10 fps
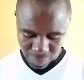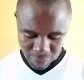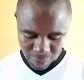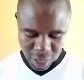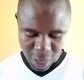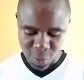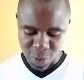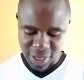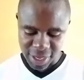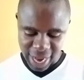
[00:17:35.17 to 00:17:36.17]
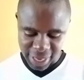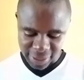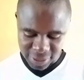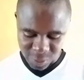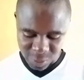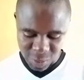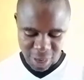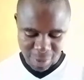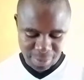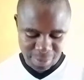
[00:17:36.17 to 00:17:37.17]
a word like
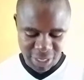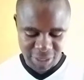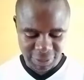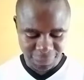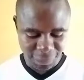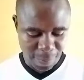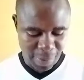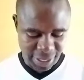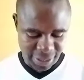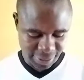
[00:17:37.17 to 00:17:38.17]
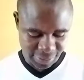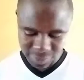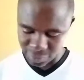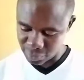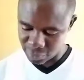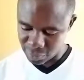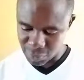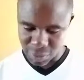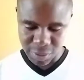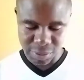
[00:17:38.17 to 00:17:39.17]
William means family. A
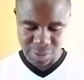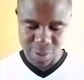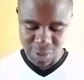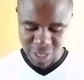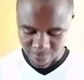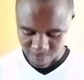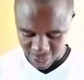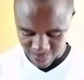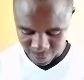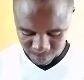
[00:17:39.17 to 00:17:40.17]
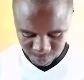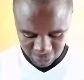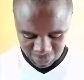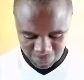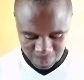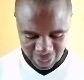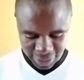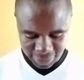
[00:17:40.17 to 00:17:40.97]
word like William means family.